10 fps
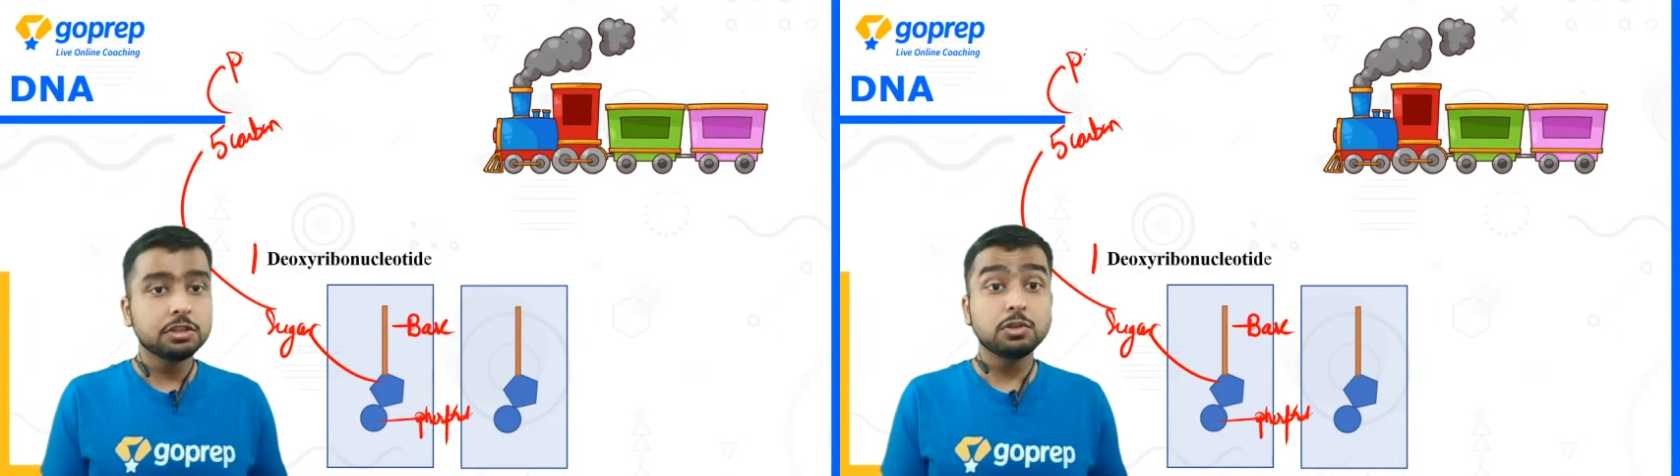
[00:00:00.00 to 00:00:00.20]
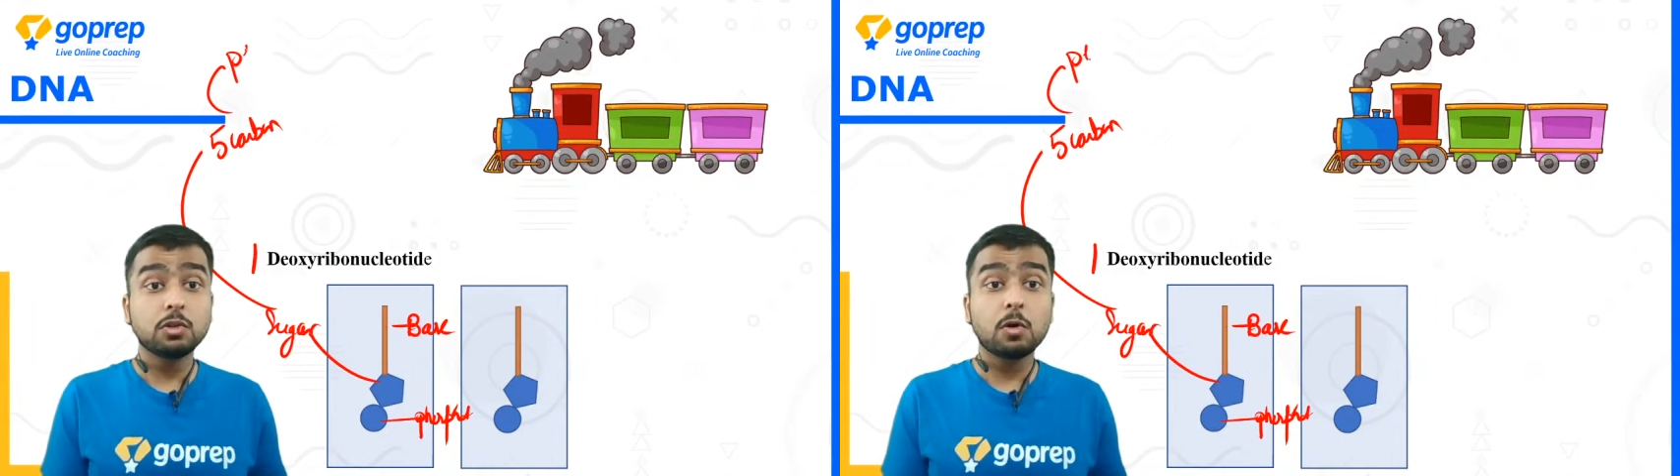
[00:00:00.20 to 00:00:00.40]

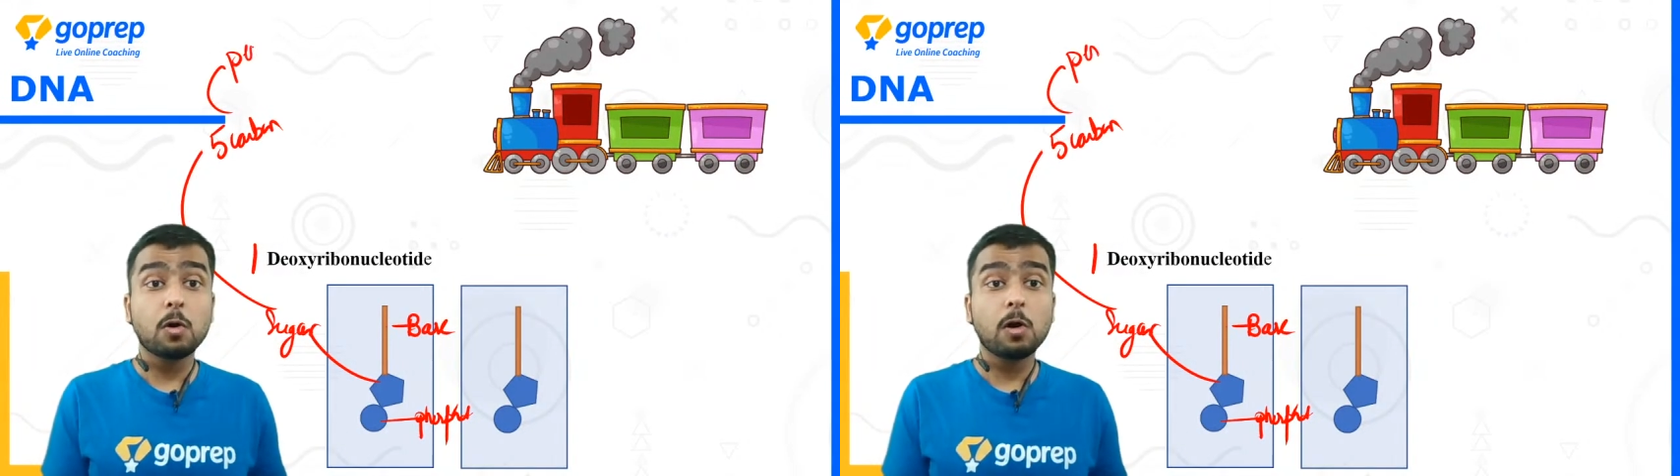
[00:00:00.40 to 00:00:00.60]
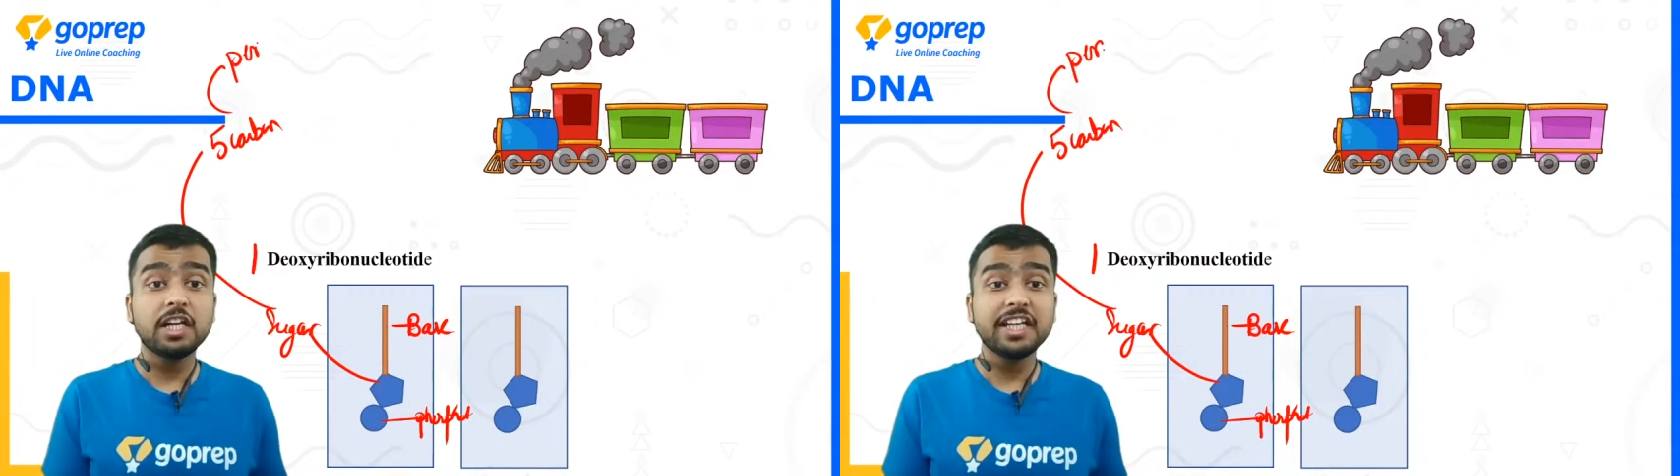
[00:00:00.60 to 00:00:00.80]
you
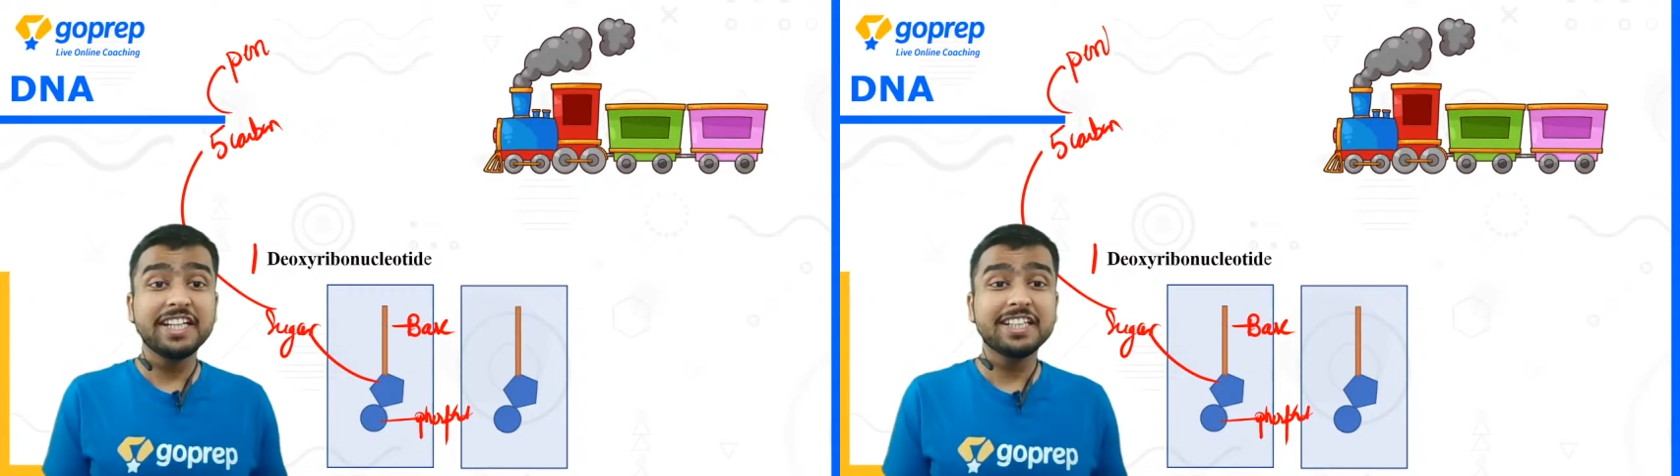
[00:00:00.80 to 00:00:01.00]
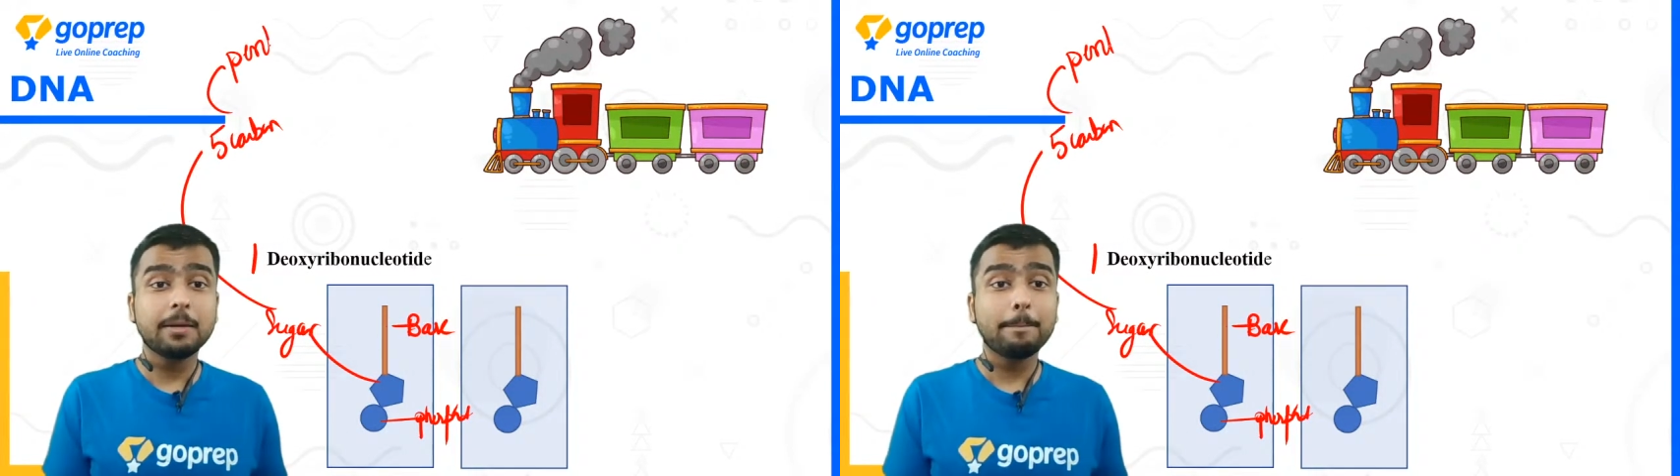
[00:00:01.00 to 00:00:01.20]
call
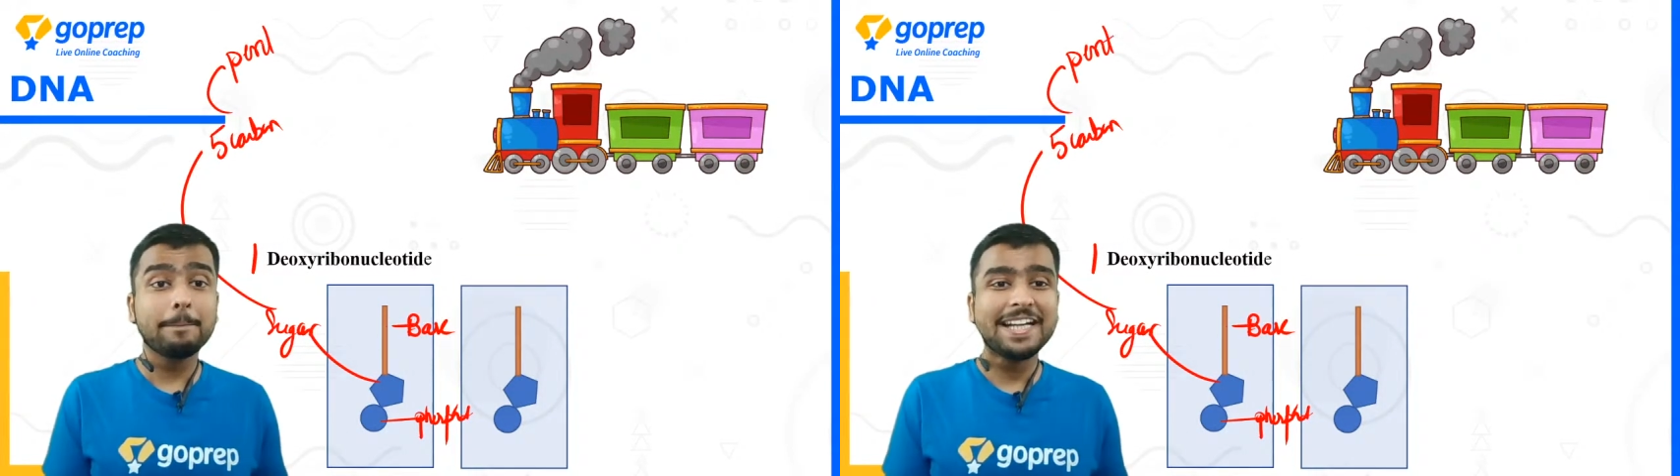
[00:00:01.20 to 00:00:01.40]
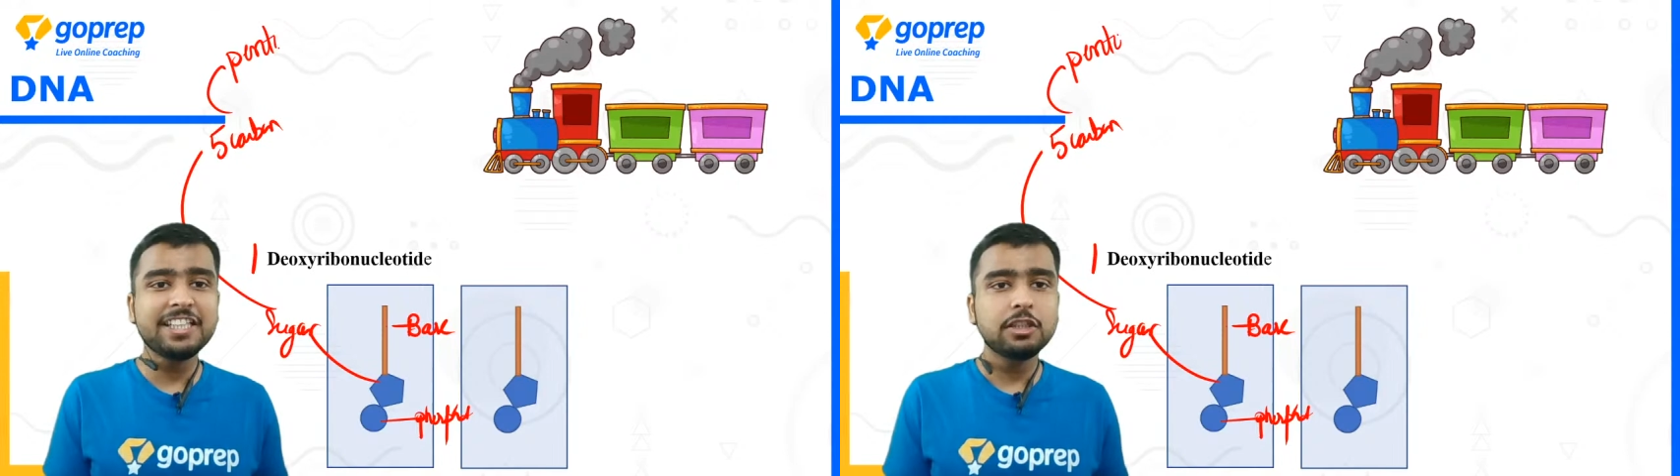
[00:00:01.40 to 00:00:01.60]
it a
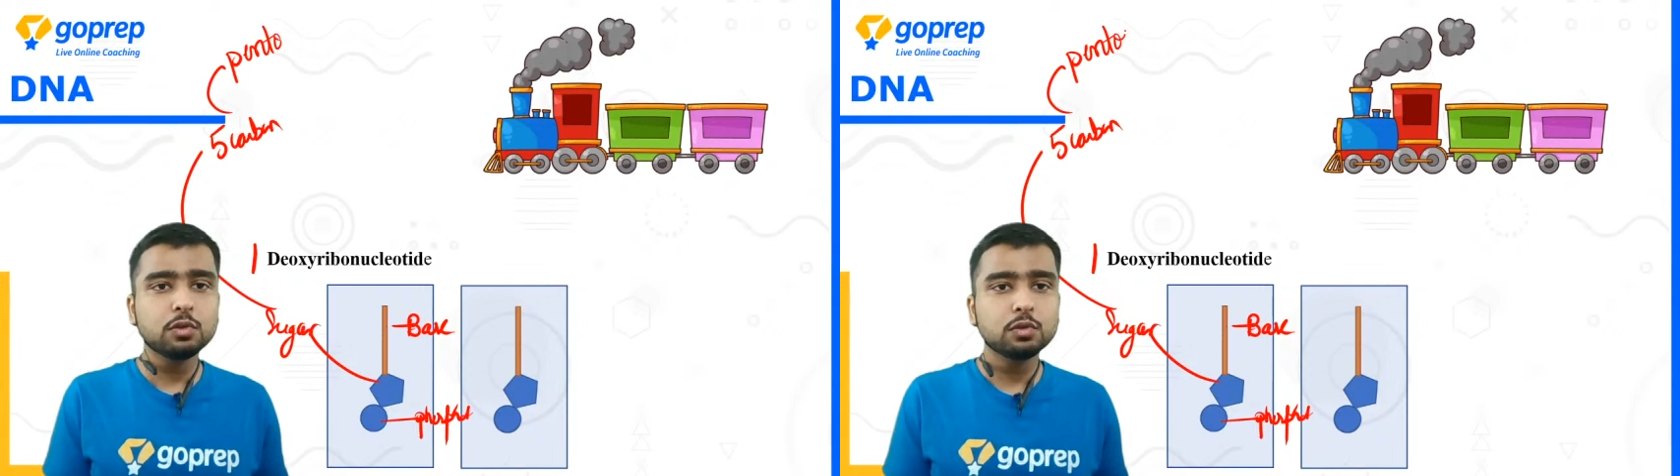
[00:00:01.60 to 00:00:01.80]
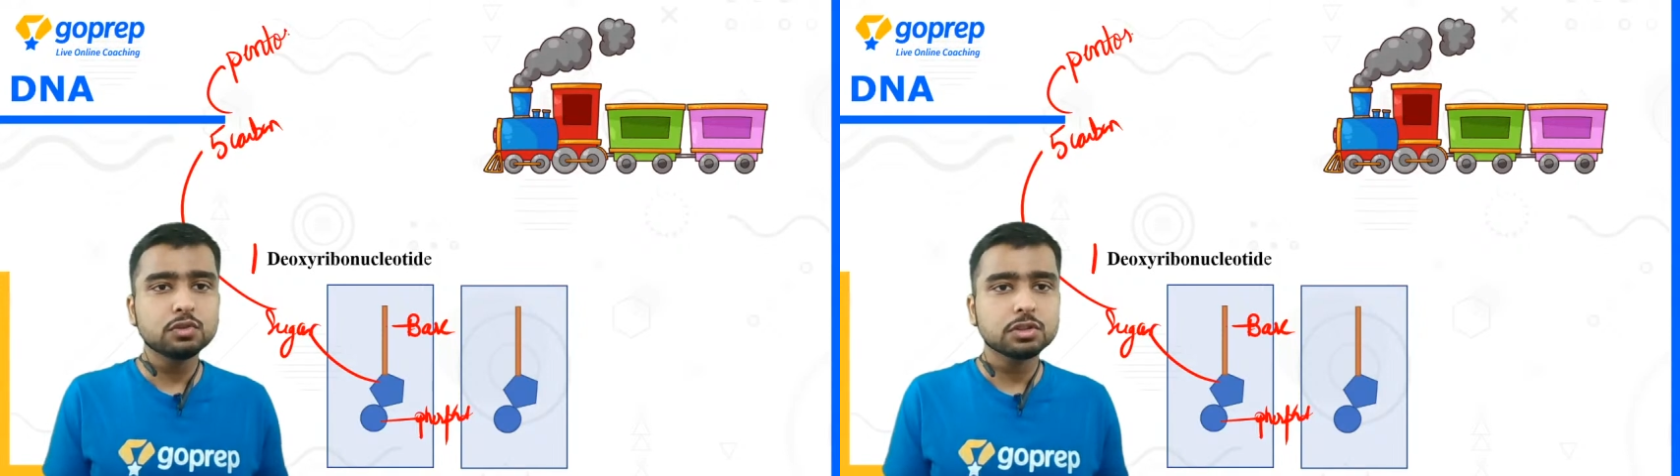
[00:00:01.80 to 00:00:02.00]

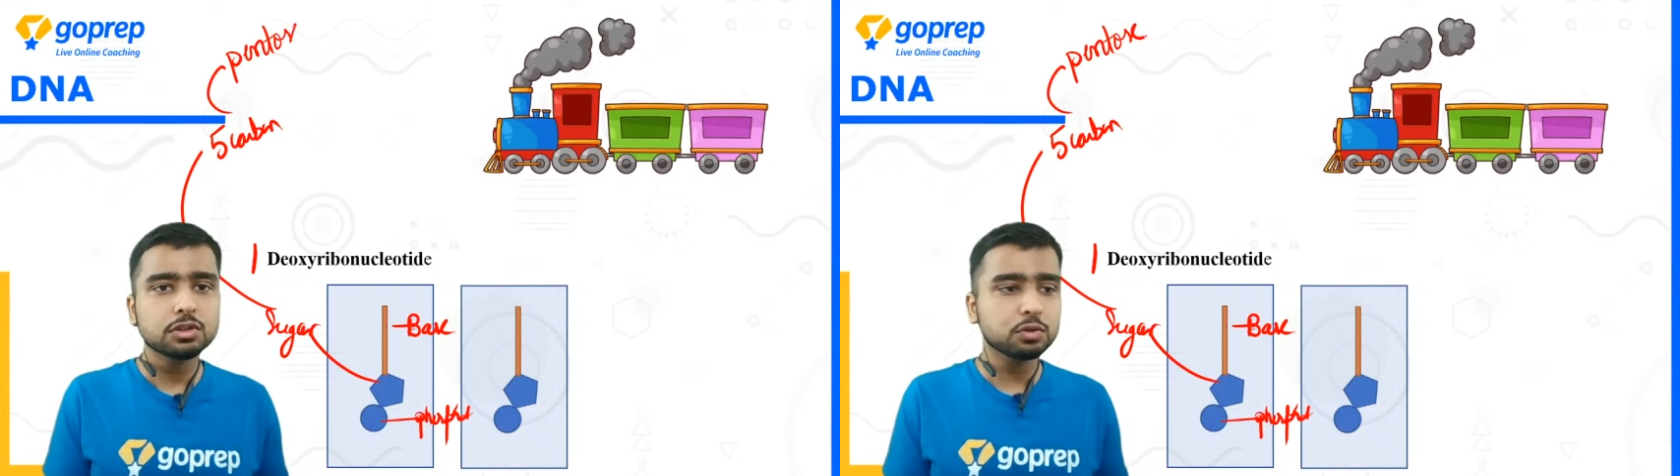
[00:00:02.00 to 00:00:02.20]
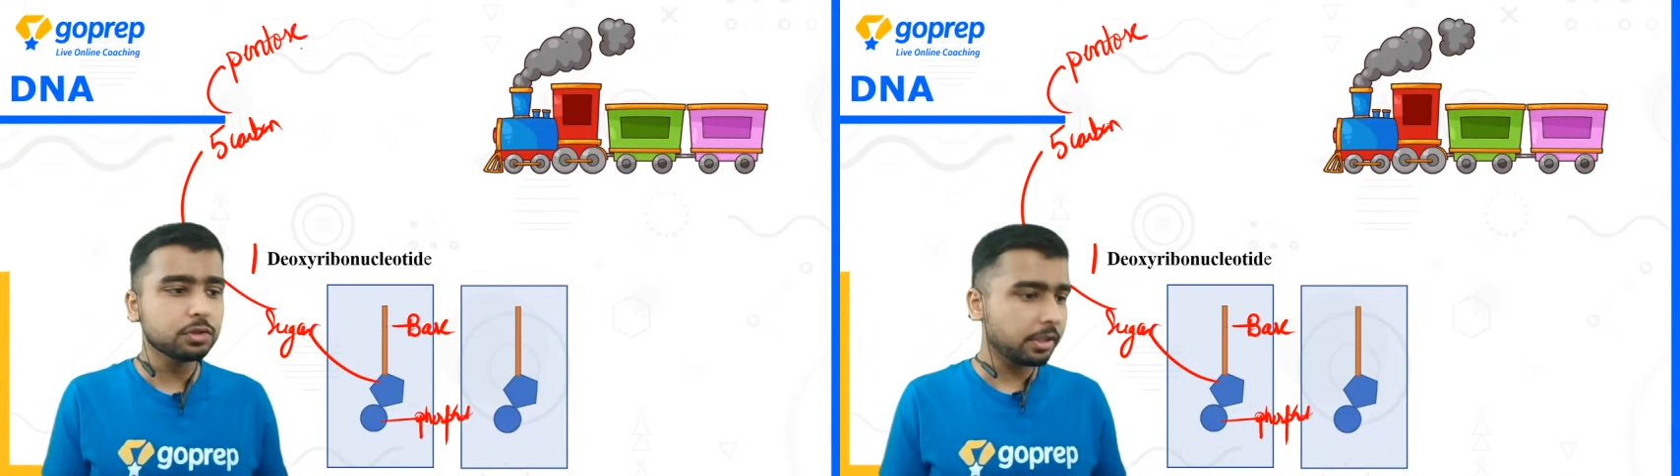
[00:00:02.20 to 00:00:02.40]
pentose
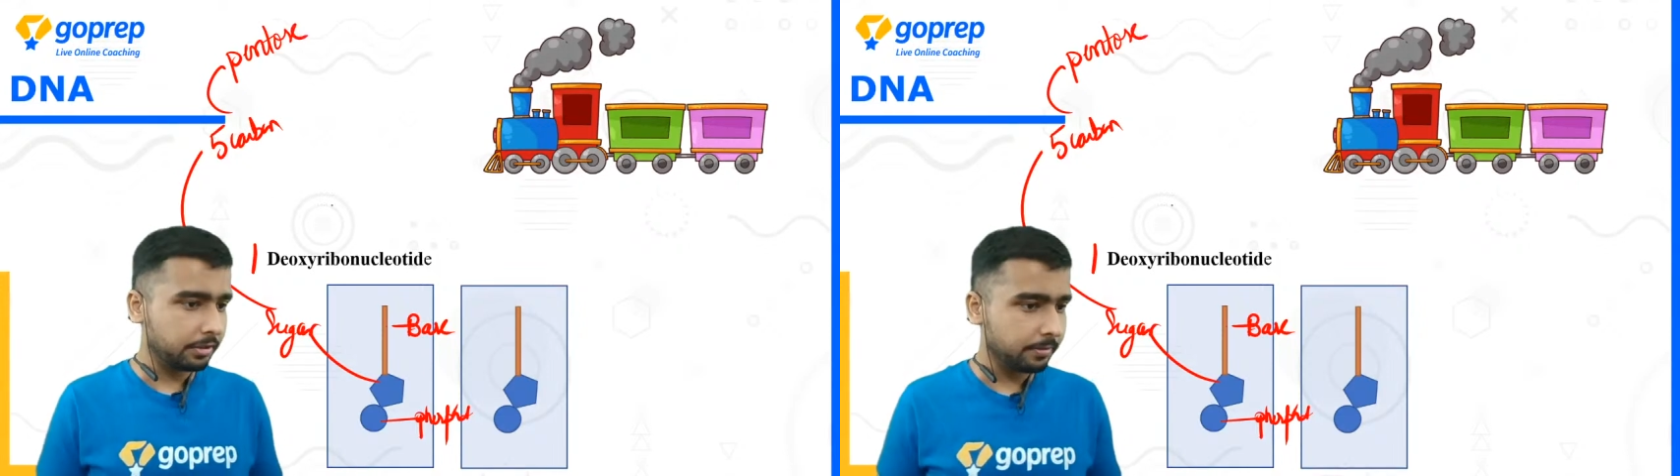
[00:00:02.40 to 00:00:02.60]
sugar.